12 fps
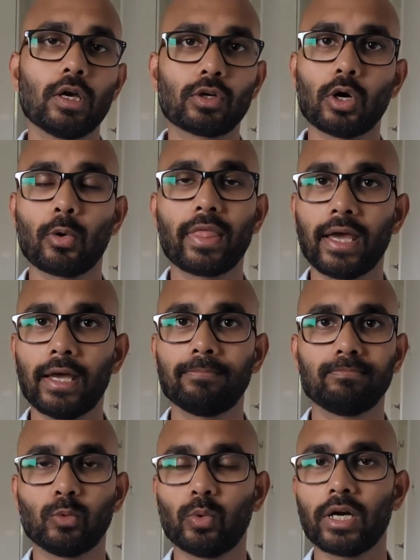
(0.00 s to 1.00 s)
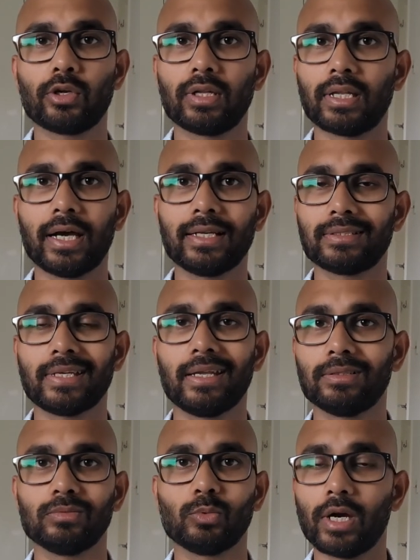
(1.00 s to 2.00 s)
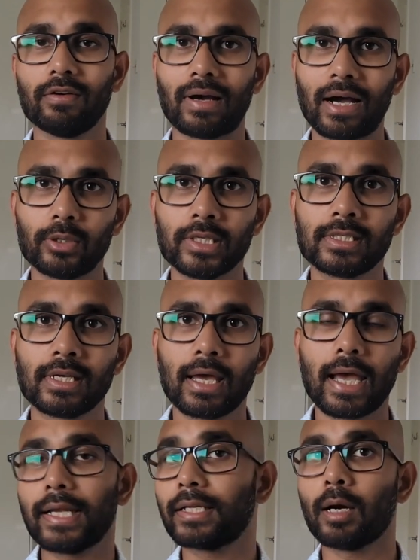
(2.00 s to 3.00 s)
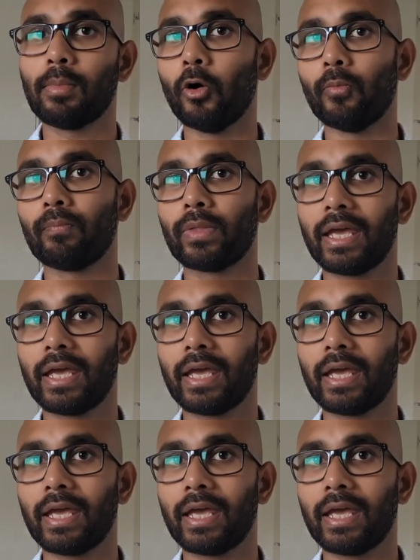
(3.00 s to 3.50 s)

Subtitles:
go there, work in 9, 10, whatever hours, and come home.